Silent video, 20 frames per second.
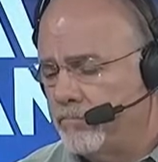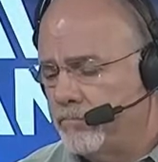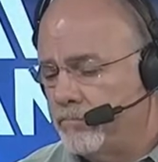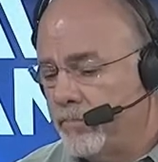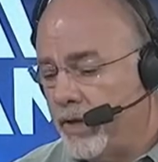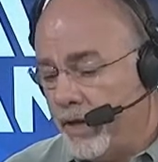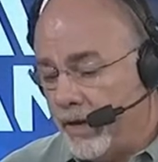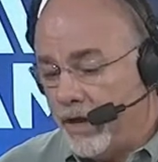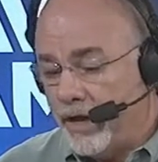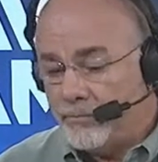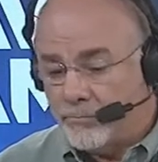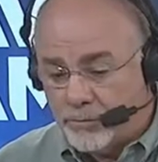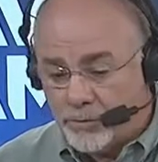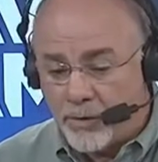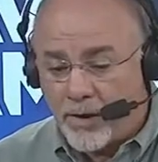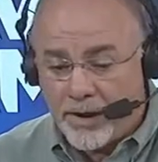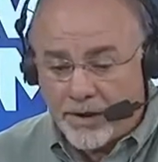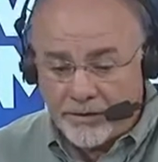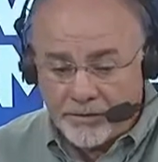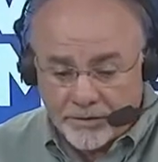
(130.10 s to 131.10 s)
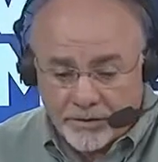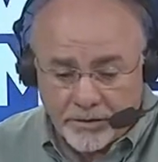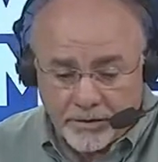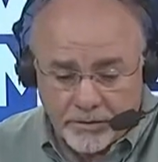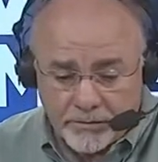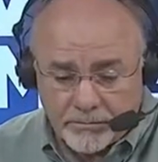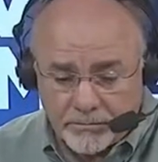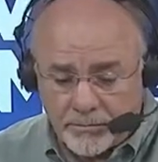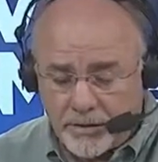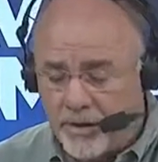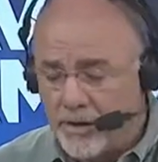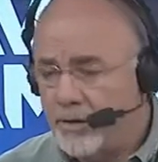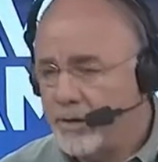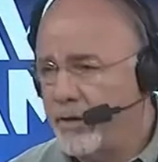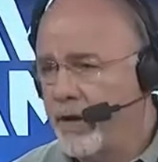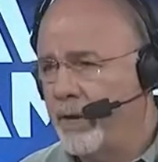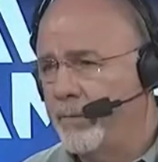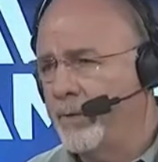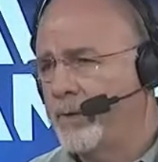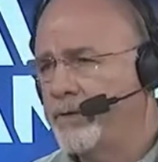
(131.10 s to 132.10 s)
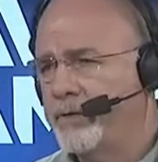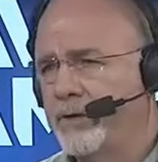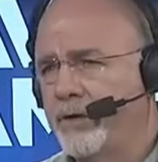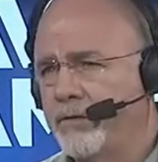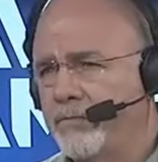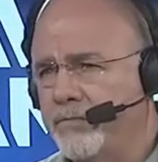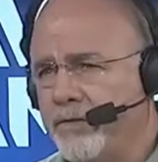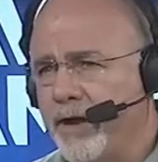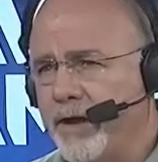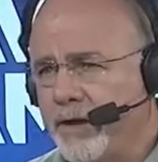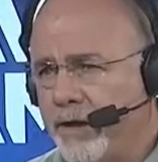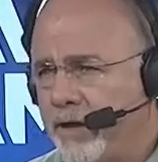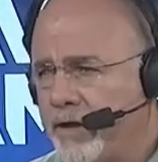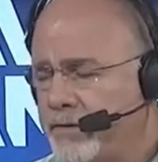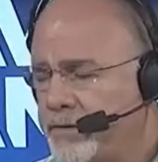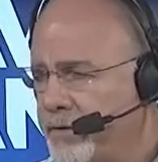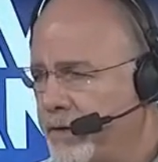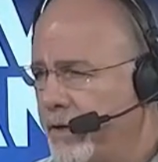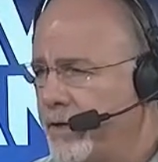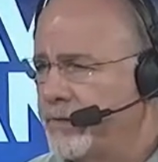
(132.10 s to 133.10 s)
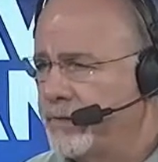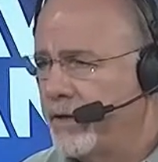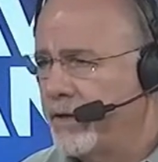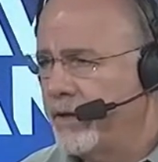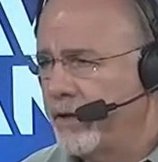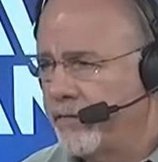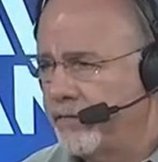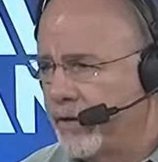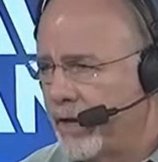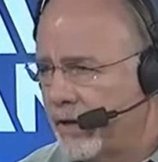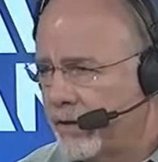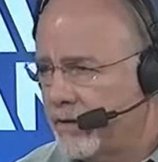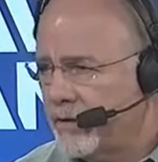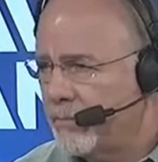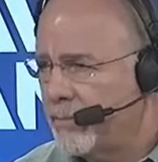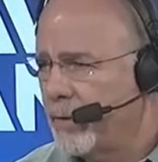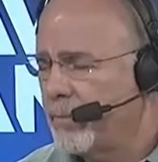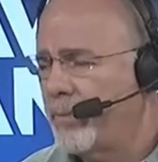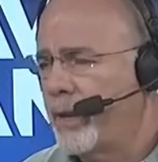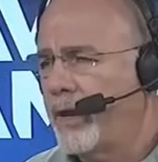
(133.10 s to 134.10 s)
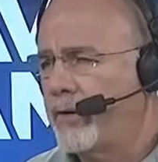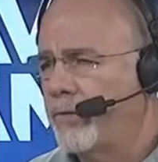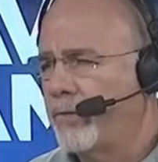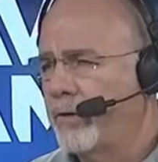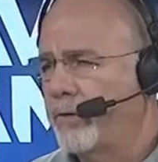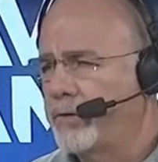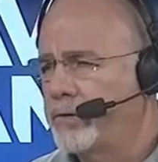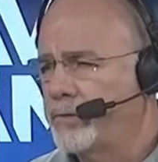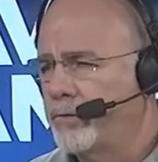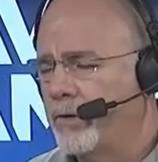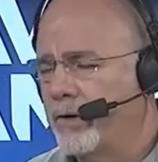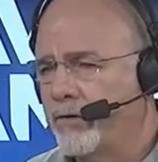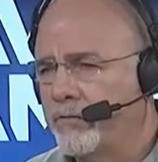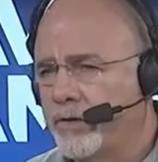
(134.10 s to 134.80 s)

and I'm trained in economics and in finance. Yes, I have an academic background as well.